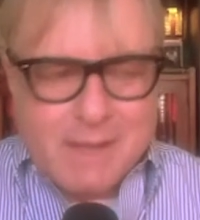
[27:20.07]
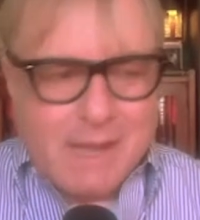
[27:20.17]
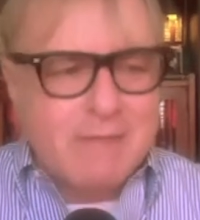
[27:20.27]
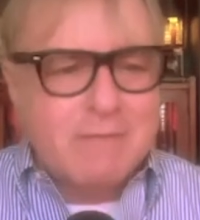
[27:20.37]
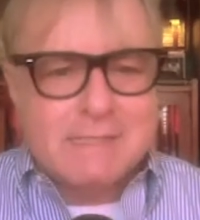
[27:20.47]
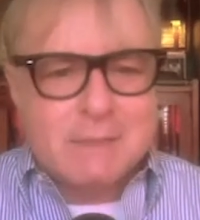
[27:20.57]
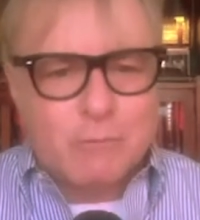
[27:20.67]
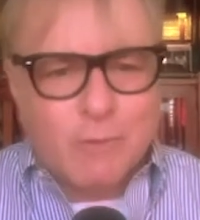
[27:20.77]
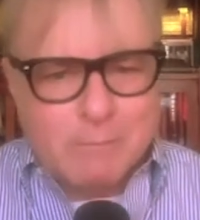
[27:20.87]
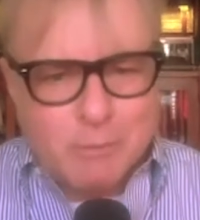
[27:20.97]
I've had some
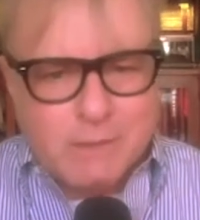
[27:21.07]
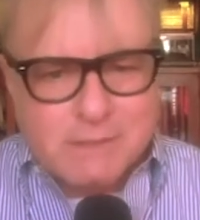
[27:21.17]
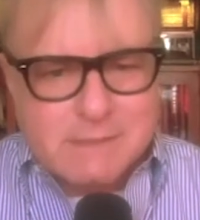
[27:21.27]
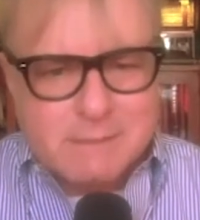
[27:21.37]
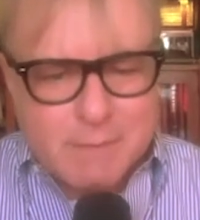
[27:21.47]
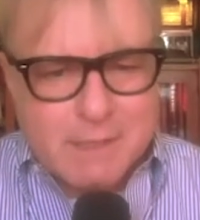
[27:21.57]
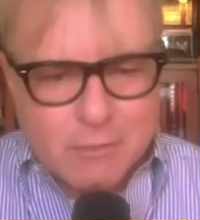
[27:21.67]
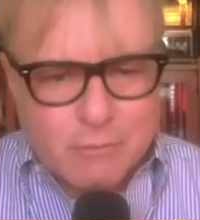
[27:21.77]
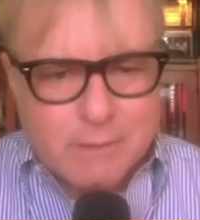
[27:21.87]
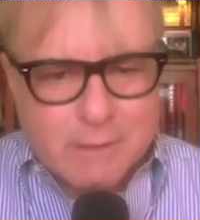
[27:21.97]
great bosses in my
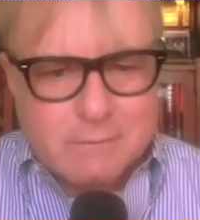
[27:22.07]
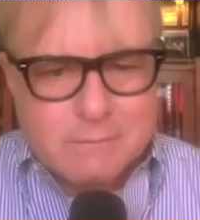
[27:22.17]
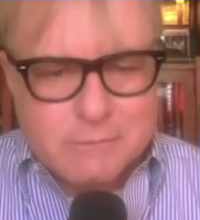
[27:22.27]
career,